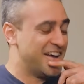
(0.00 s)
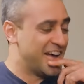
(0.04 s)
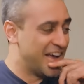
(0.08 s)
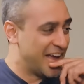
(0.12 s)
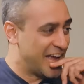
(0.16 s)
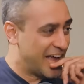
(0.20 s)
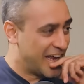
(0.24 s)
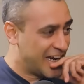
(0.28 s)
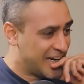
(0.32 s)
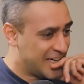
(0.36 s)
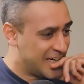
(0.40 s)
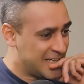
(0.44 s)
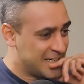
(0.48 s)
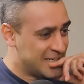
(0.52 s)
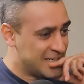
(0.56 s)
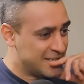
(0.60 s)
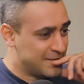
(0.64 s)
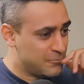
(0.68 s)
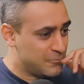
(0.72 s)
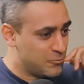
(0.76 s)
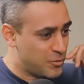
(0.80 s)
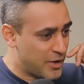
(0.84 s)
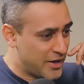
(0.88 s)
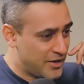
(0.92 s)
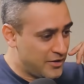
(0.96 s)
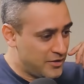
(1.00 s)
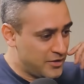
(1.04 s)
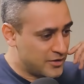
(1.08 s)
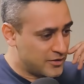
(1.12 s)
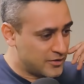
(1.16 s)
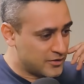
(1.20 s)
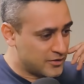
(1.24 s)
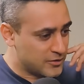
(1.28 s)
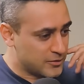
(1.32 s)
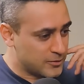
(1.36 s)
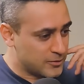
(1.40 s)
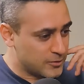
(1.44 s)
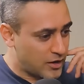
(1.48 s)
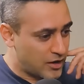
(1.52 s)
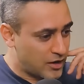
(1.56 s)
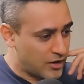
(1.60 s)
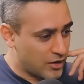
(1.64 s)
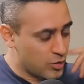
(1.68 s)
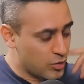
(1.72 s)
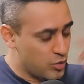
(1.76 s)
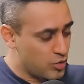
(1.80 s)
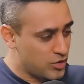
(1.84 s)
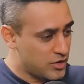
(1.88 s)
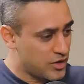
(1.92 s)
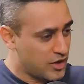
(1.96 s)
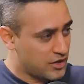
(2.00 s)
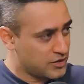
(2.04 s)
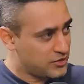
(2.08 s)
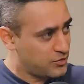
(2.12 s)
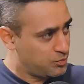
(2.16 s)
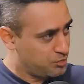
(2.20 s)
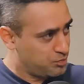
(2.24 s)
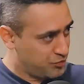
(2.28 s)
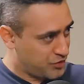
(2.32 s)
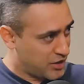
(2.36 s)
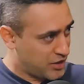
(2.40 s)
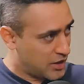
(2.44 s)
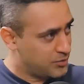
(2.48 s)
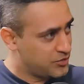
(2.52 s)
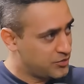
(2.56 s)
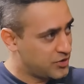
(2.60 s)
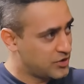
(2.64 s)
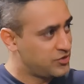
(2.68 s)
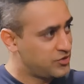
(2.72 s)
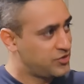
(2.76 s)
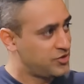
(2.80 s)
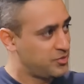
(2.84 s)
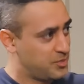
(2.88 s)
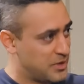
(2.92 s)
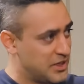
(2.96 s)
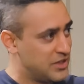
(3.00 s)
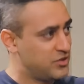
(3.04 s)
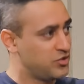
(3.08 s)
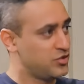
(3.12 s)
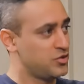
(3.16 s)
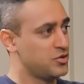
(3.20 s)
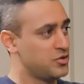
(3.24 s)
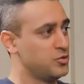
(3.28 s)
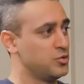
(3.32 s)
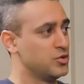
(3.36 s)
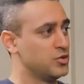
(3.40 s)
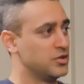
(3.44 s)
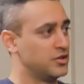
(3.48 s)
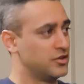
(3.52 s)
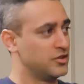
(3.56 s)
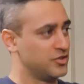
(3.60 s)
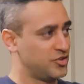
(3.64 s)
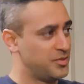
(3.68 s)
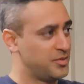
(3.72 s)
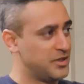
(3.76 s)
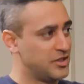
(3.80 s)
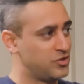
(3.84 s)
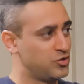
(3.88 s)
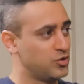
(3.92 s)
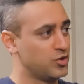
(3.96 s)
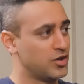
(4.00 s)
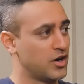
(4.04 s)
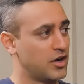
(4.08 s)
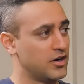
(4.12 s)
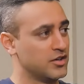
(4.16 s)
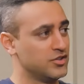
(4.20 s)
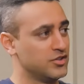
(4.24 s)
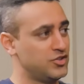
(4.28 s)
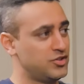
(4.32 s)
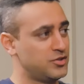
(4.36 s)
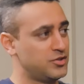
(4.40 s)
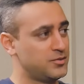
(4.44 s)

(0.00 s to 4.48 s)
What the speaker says: and when Alok Nath comes and speaks to Raj,